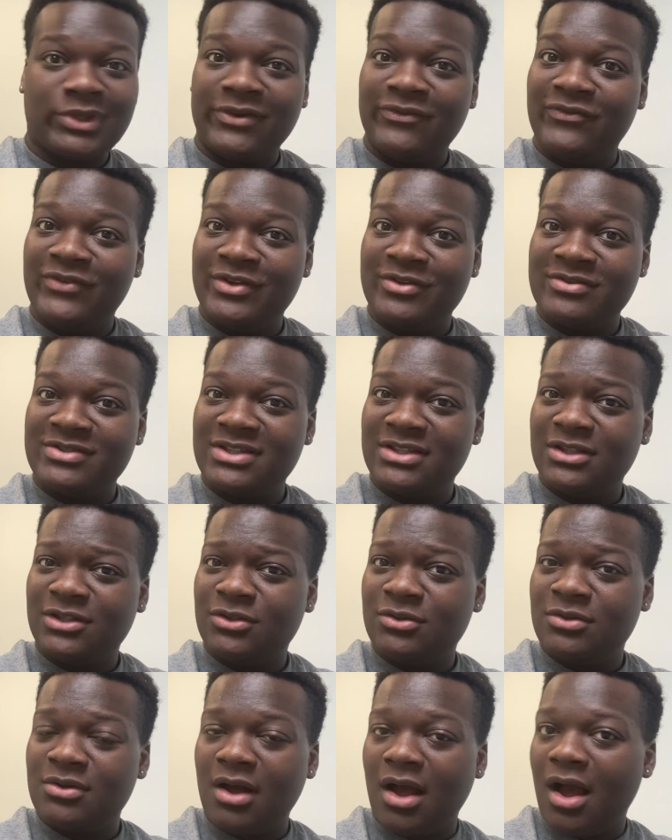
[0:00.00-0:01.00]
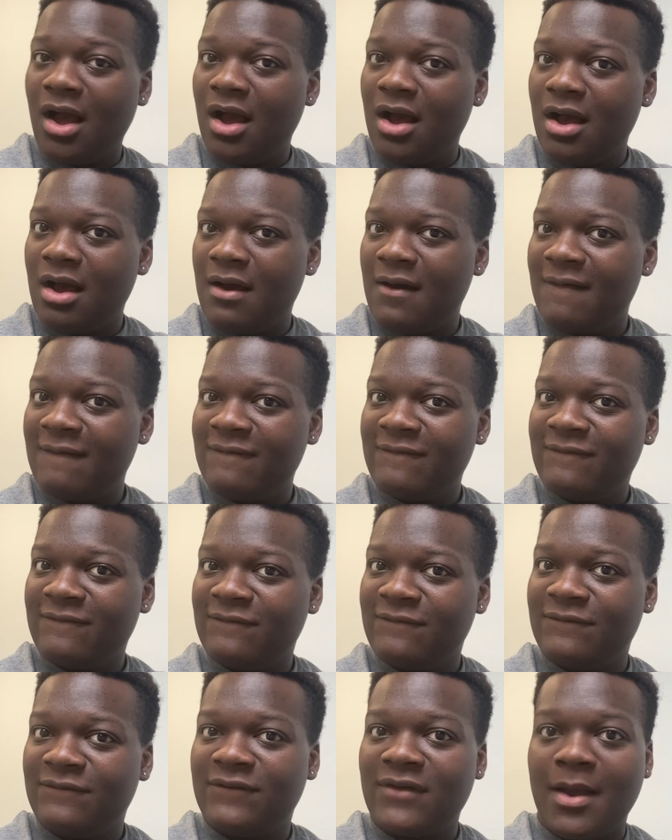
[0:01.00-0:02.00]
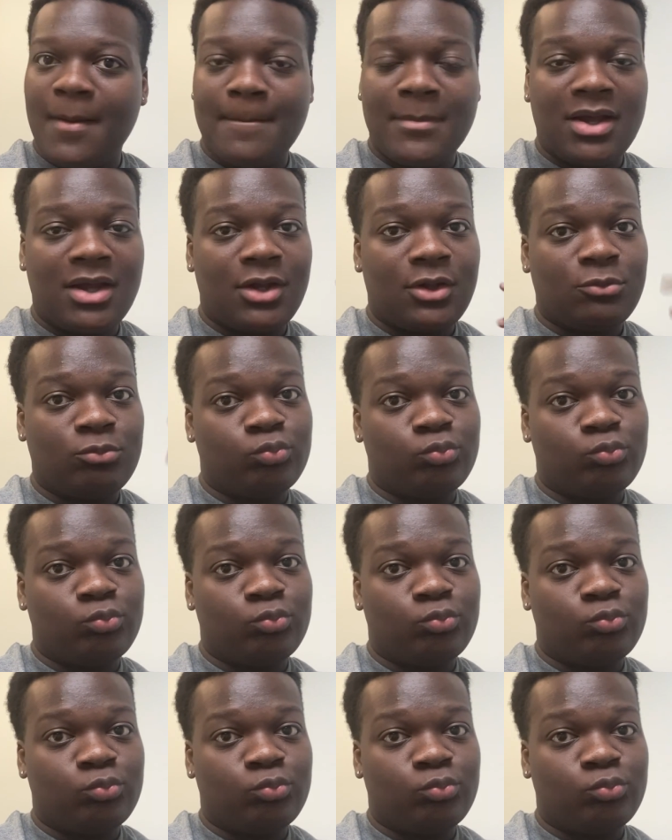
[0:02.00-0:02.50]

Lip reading: Feels a little off, but